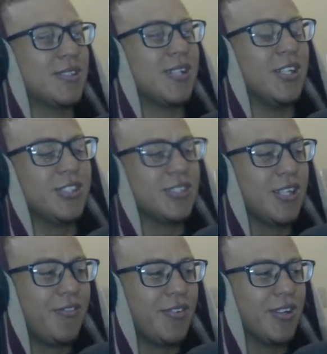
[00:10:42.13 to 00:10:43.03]
Sanji's
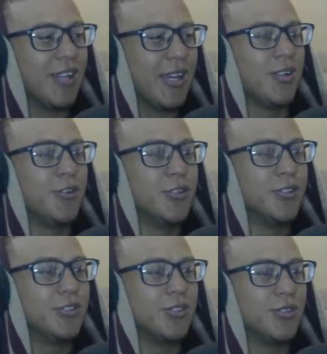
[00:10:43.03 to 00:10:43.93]
never like
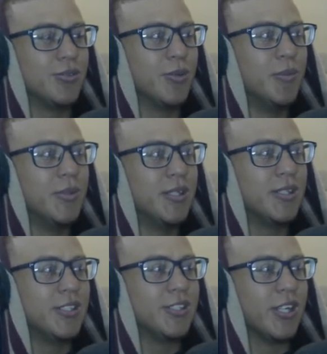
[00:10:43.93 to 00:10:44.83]
rude to women
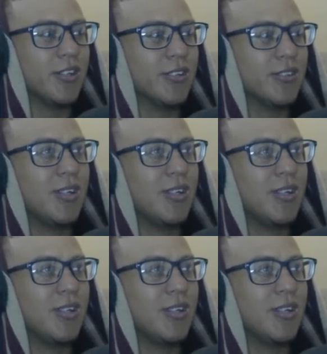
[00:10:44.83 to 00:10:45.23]
in general,